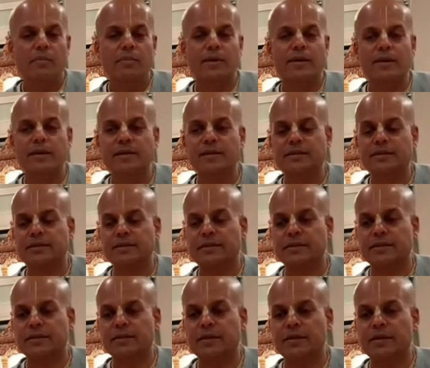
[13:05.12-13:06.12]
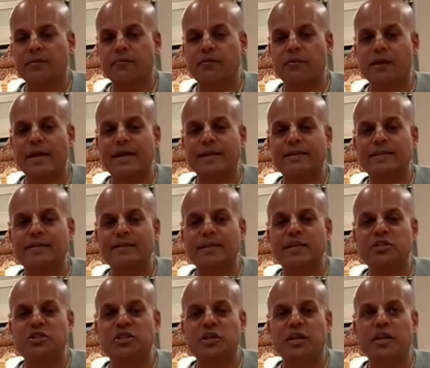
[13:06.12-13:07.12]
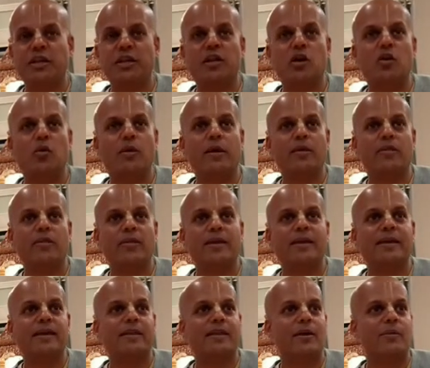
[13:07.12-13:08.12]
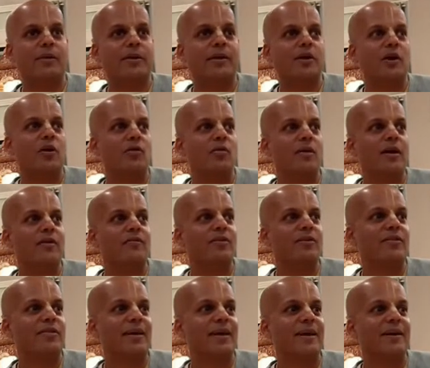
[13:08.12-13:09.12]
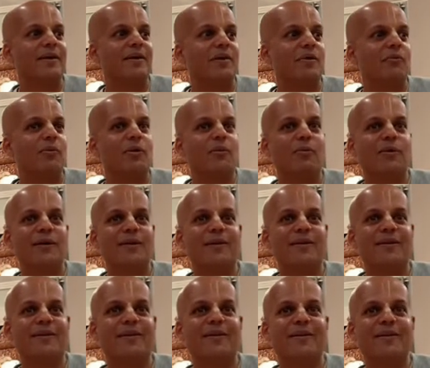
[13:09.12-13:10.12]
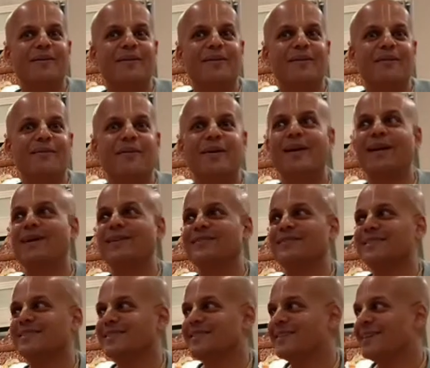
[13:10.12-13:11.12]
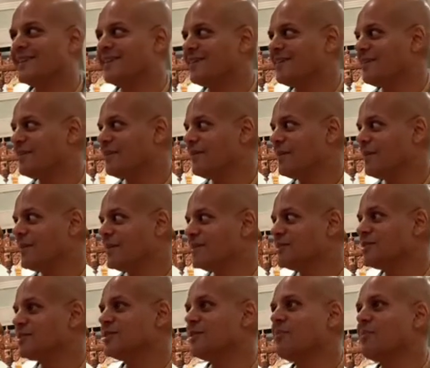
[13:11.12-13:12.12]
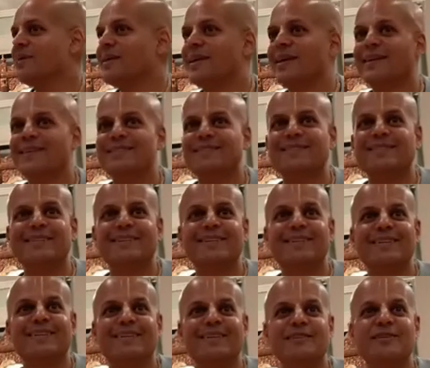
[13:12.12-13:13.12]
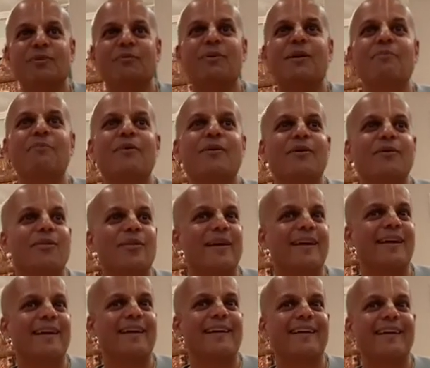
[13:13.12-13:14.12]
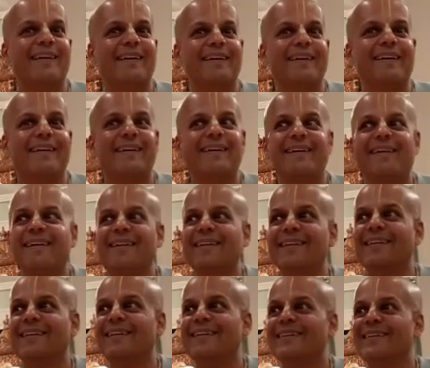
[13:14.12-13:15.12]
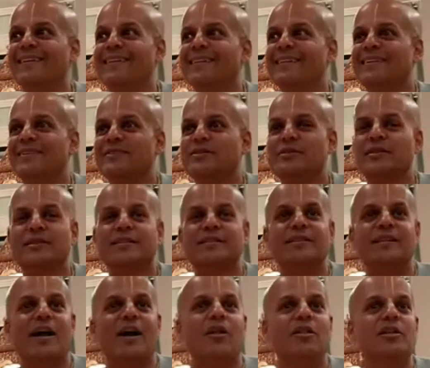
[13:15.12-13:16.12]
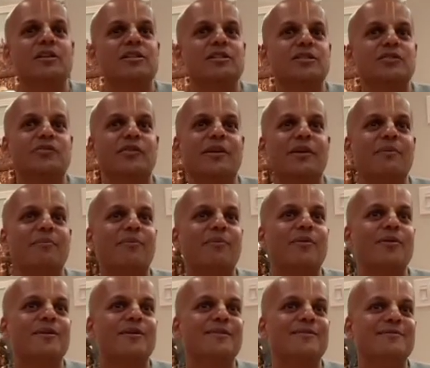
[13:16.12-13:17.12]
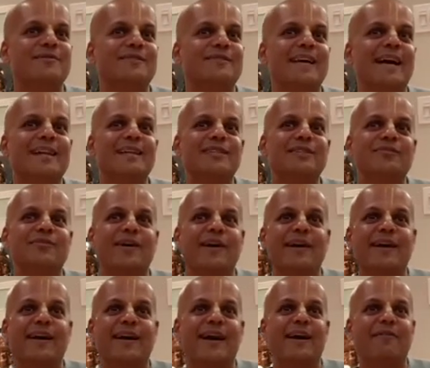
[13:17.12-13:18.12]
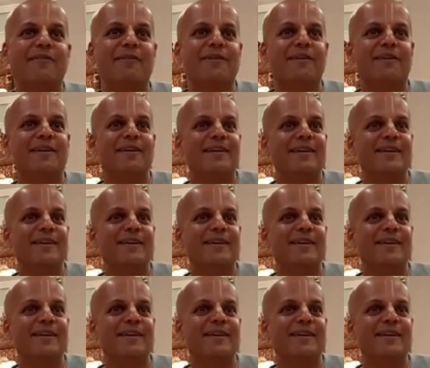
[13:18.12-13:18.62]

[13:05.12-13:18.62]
Because if we're not satiated, thinking that we know everything, we'll wonder, what else is there? Is there something else? Is there one more thing? Okay? So this knowledge is very important to satisfying our